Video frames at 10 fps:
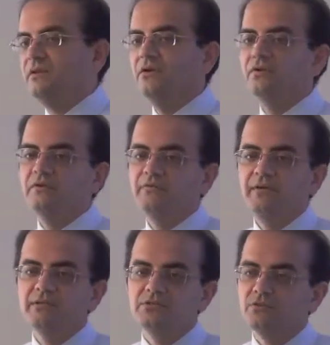It
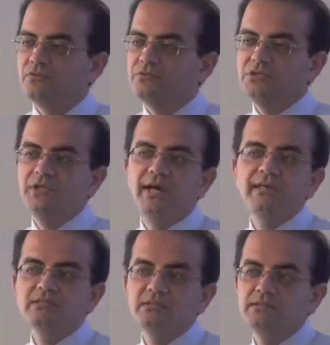affects your
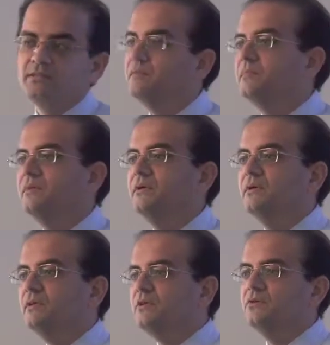GI system
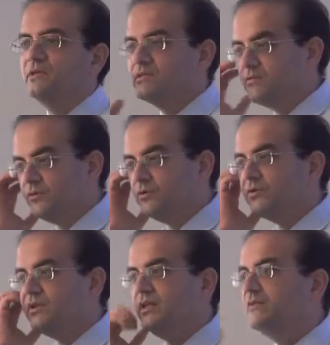that you guys have
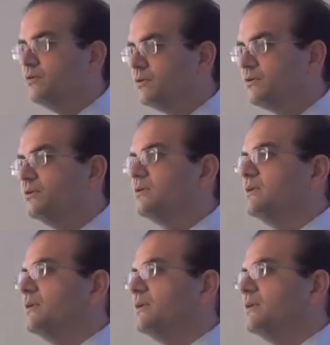heard, liver,